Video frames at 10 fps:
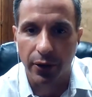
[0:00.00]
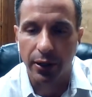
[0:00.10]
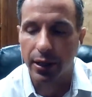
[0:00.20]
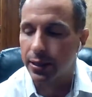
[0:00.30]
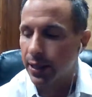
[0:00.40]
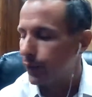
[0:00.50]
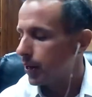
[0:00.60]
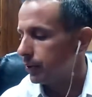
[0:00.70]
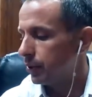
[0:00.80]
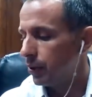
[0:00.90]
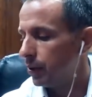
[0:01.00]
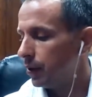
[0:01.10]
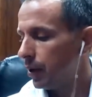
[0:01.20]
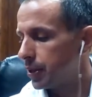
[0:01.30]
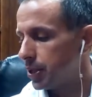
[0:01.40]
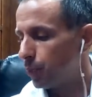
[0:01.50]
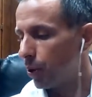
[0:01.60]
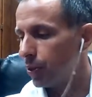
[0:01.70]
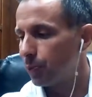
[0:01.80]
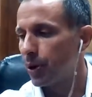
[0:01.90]
And Devin, at this
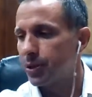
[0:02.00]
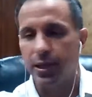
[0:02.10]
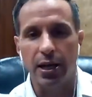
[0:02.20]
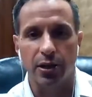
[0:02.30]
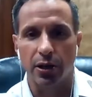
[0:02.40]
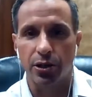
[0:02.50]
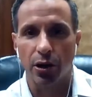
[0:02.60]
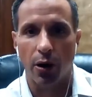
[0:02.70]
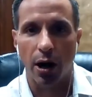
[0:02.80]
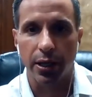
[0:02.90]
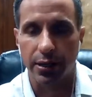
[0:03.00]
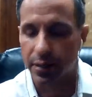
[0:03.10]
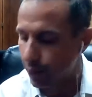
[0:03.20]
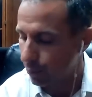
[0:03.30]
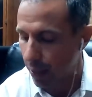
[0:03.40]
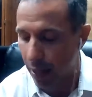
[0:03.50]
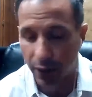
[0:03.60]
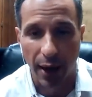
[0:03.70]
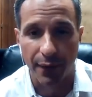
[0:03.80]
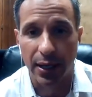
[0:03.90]
part of the presentation, I'll show audiences every minute, I
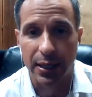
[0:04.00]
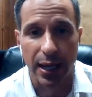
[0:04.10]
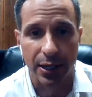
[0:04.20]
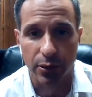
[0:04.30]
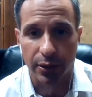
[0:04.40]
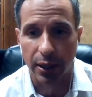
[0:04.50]
don't have any tattoos.